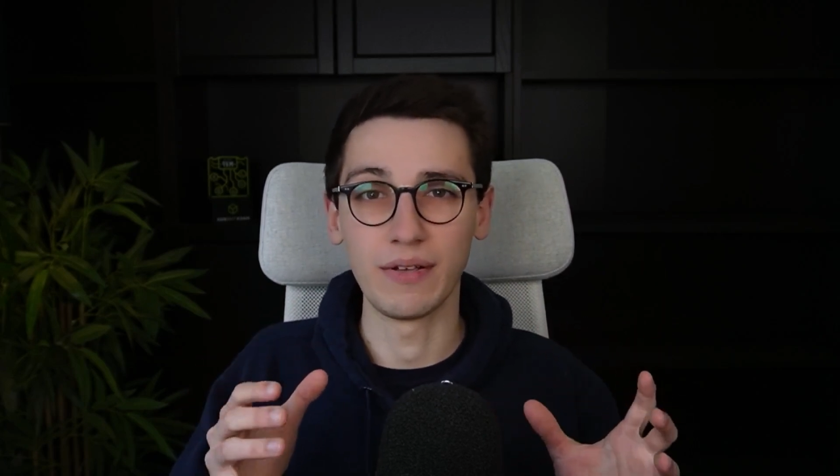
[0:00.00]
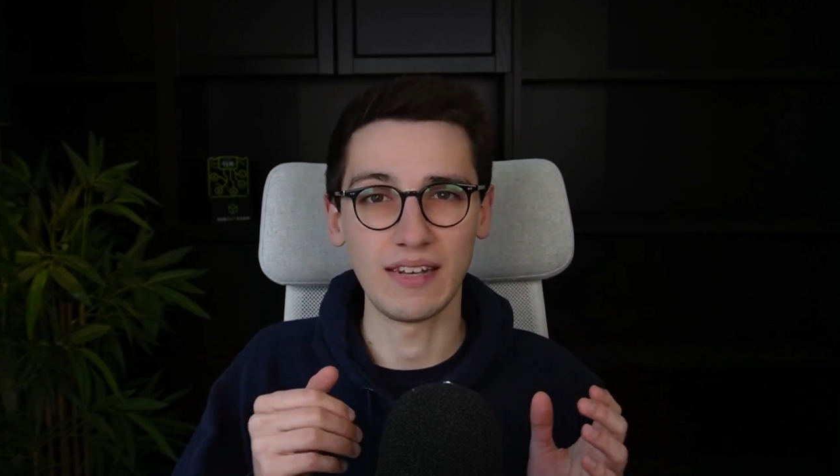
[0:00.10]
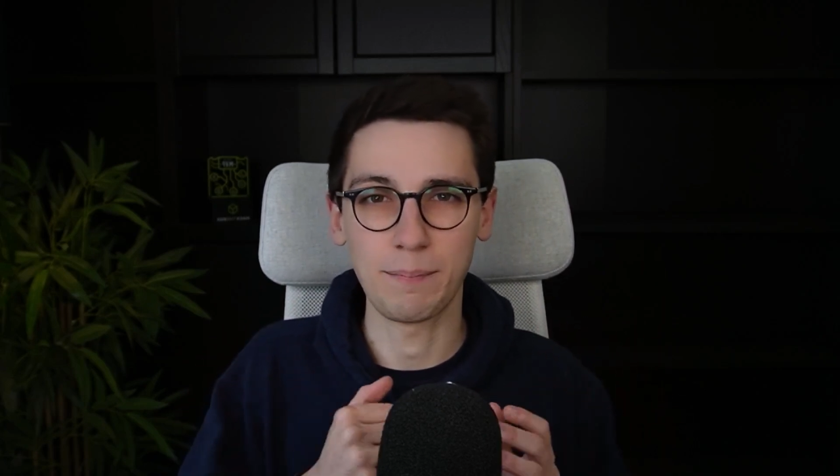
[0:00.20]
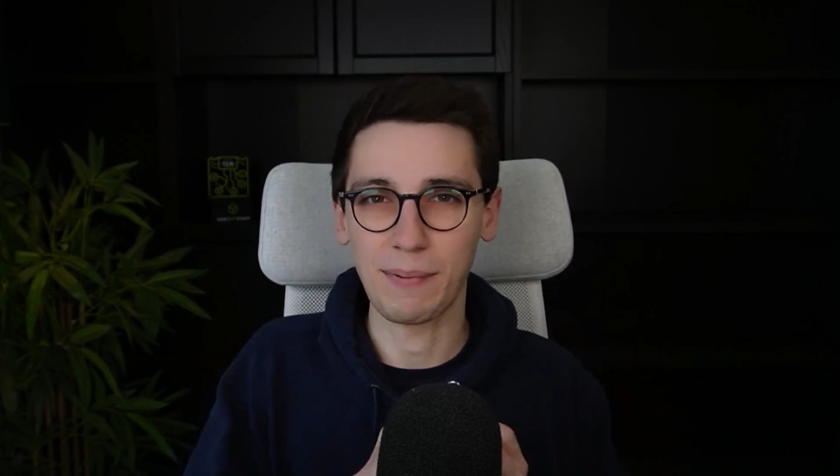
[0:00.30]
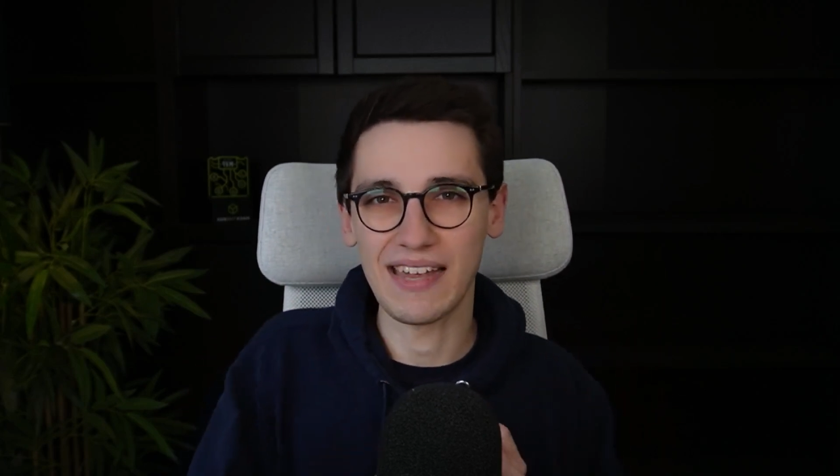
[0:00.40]
In the
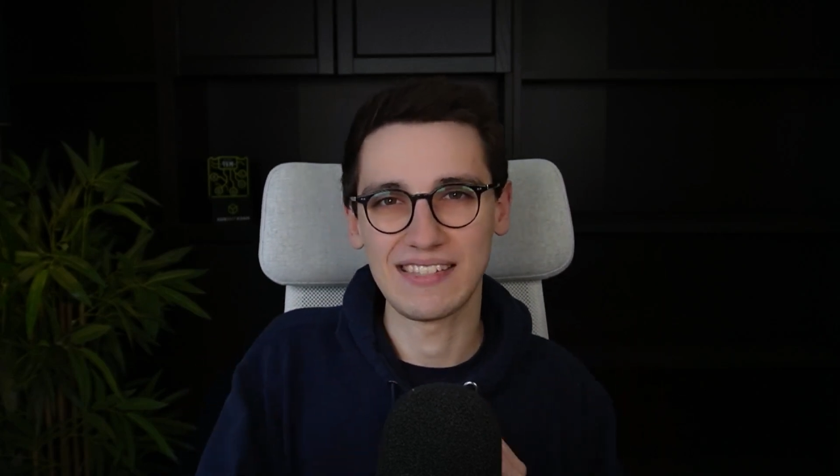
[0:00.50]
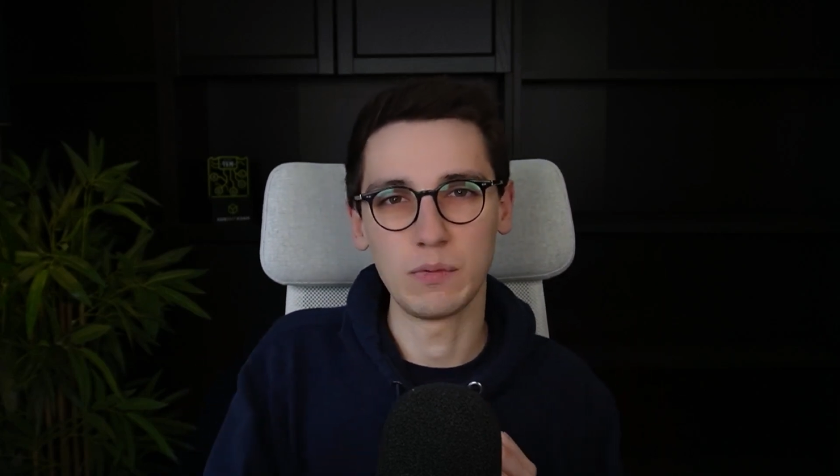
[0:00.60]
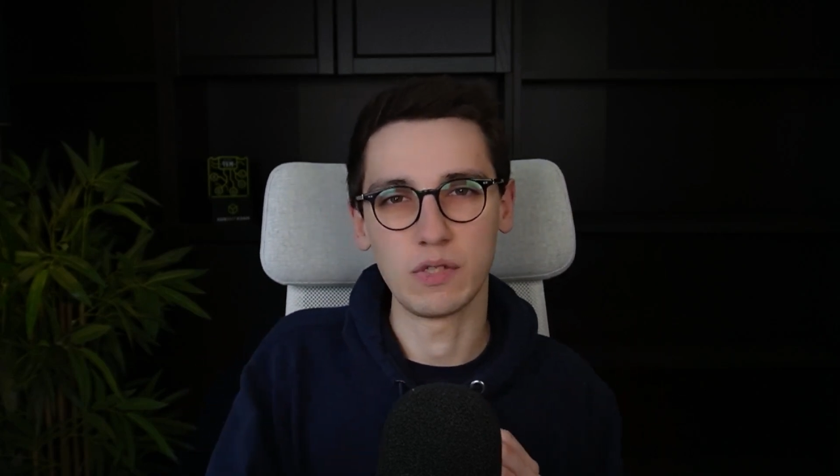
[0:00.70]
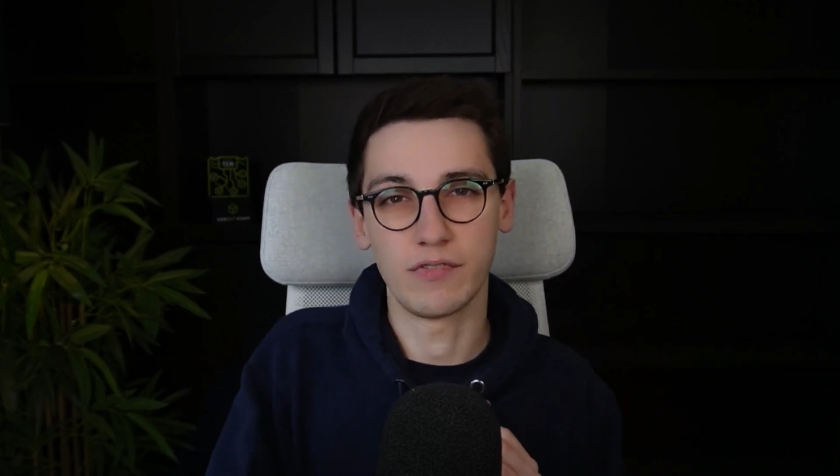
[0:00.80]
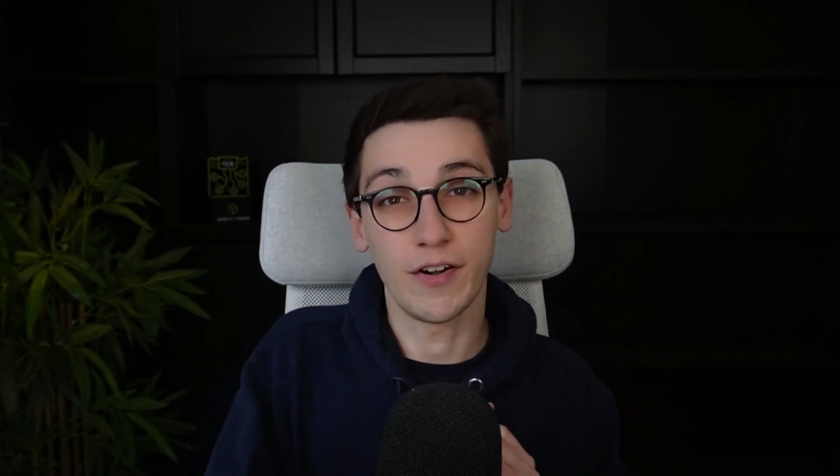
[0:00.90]
past, it
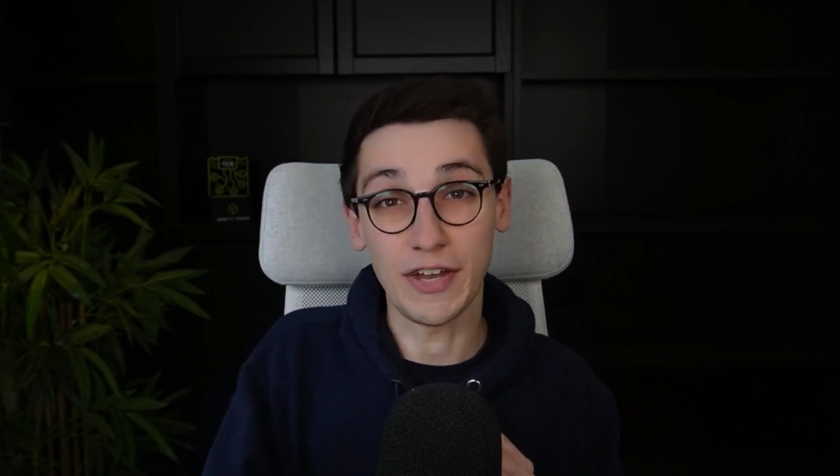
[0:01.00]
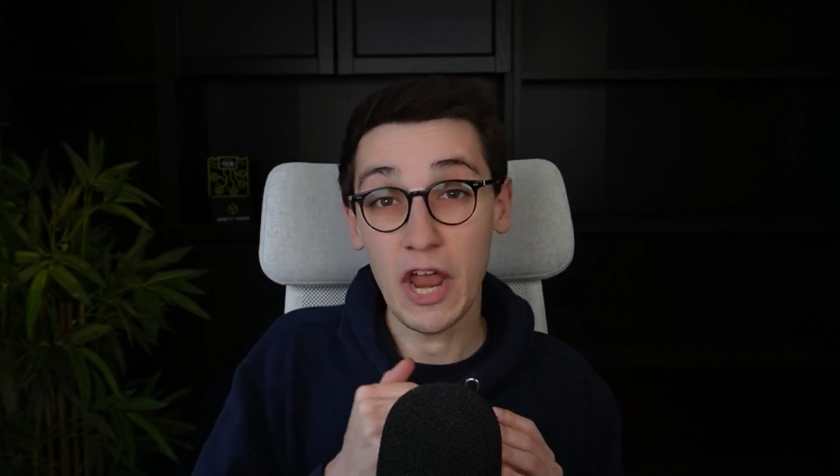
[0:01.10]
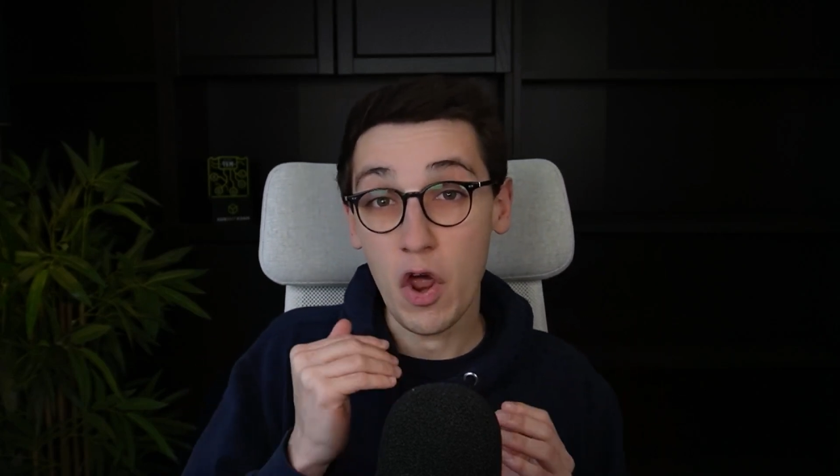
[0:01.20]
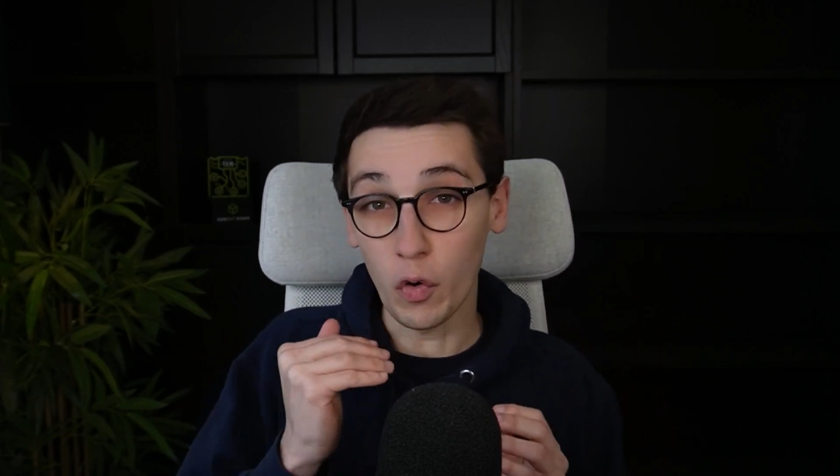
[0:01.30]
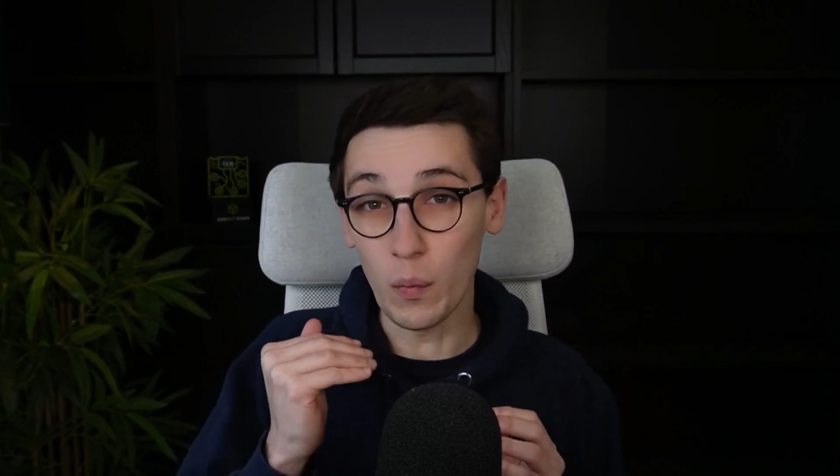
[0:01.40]
was very
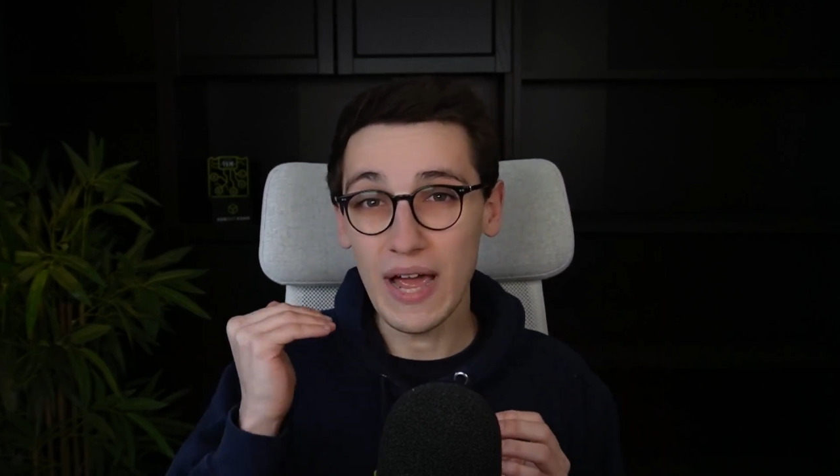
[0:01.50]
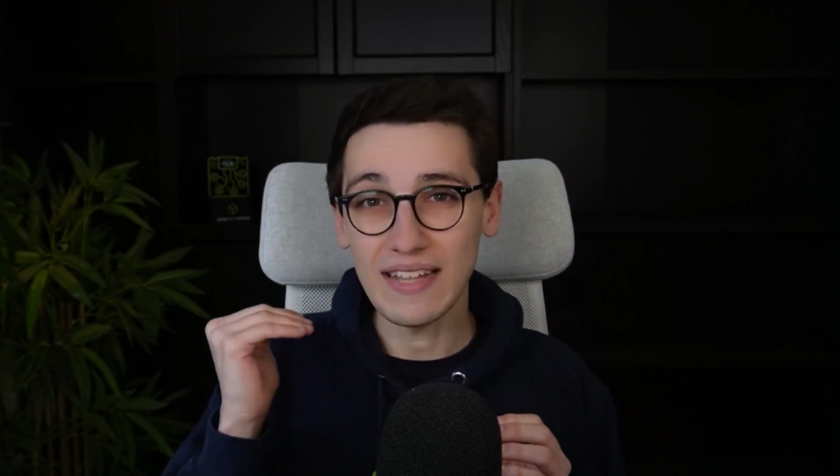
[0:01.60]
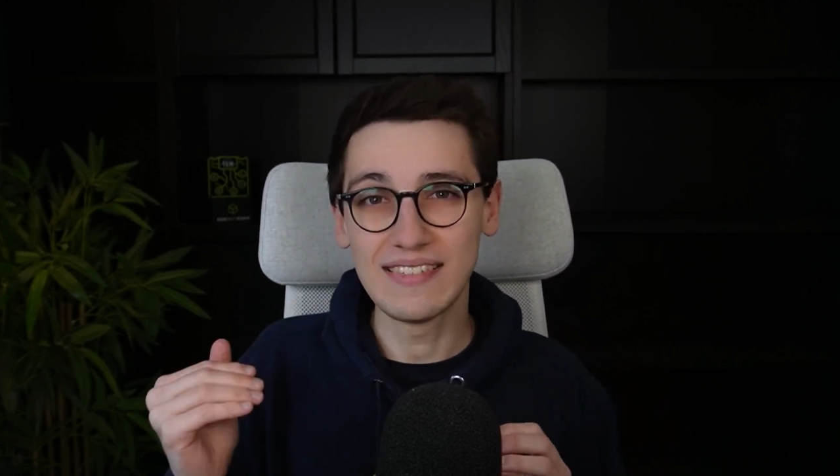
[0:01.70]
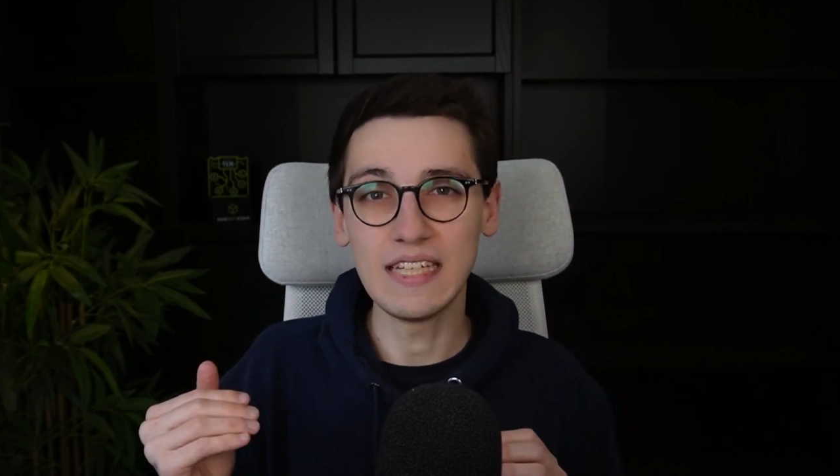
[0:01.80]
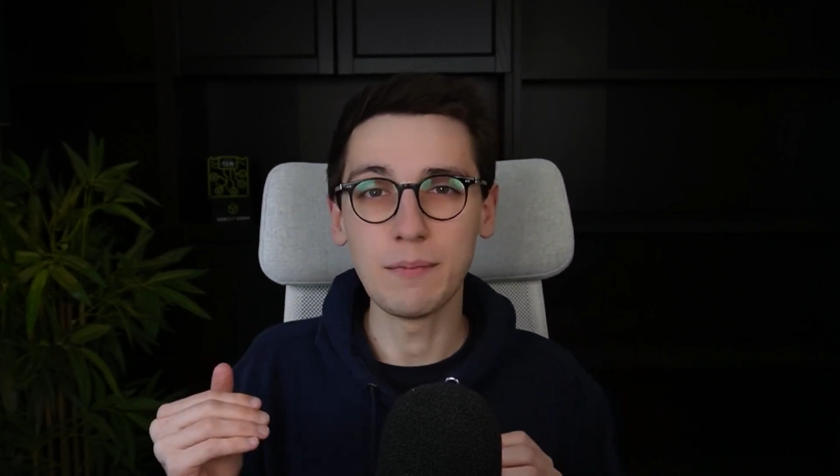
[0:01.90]
red
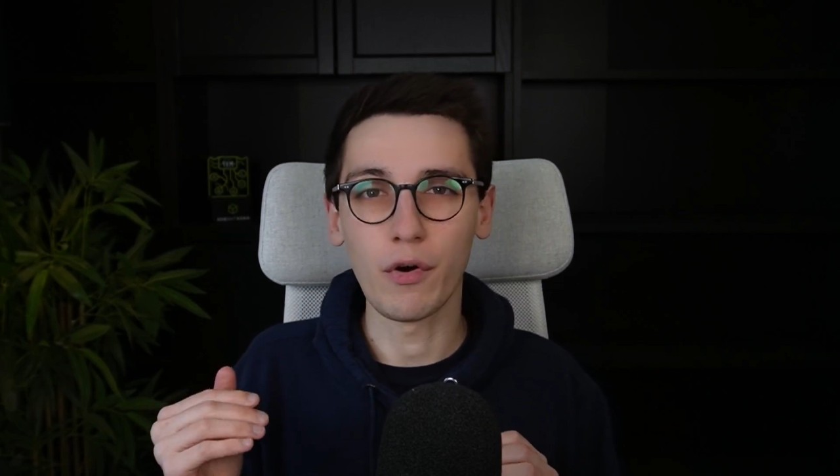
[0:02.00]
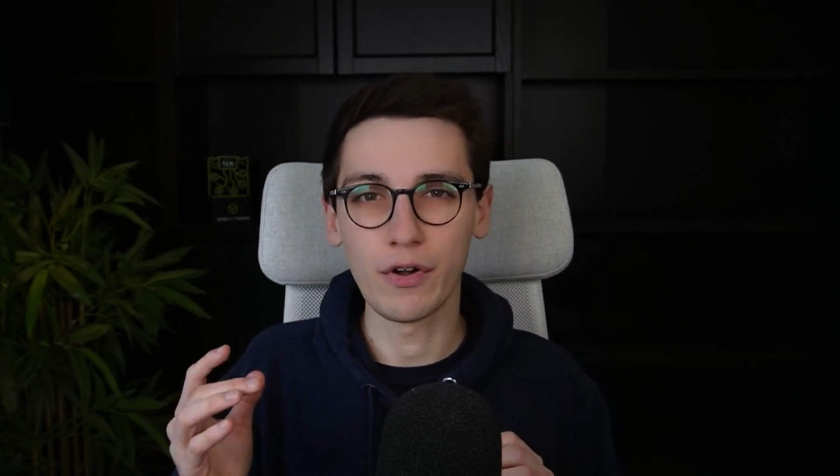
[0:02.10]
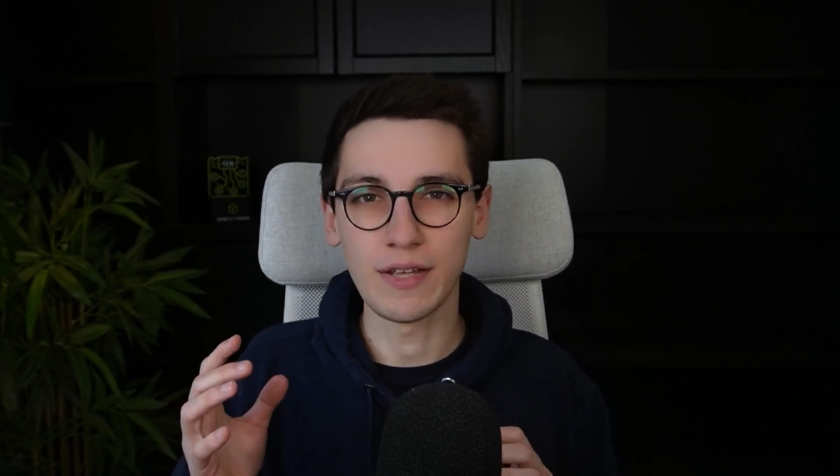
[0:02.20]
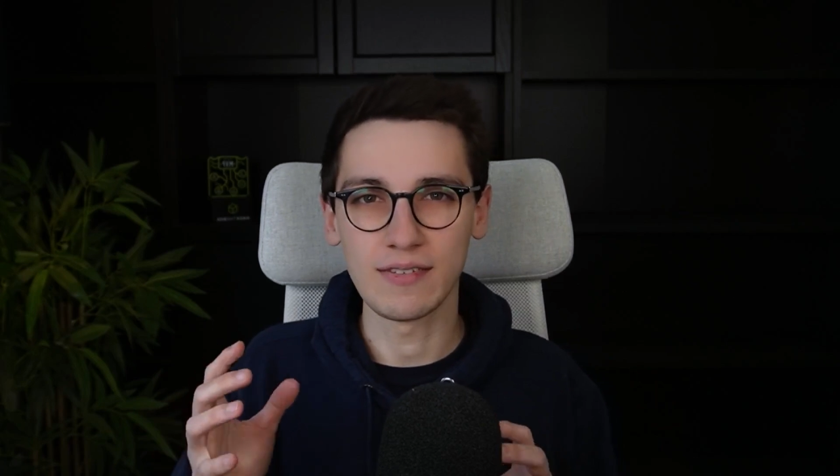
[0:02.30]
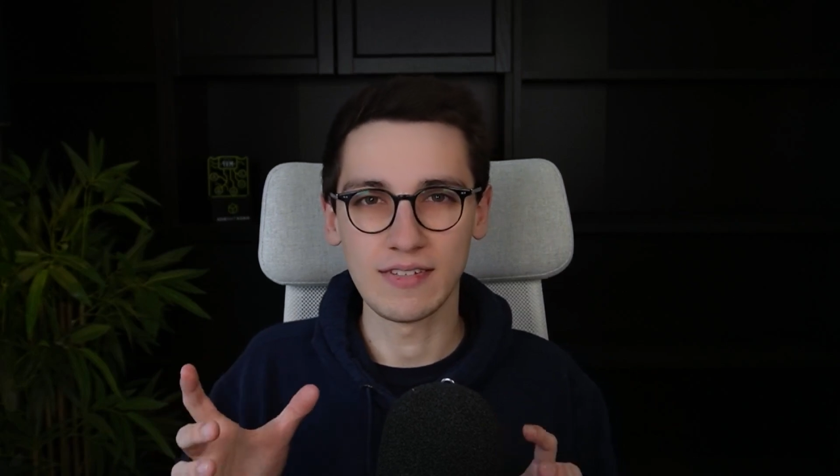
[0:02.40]
team
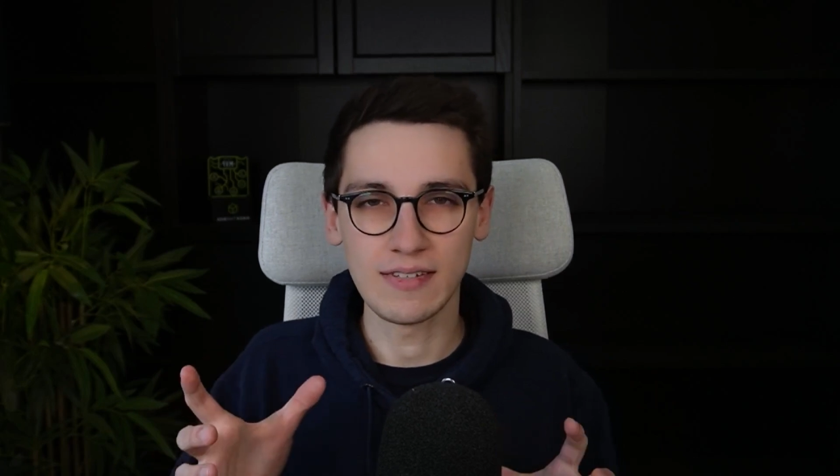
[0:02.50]
oriented,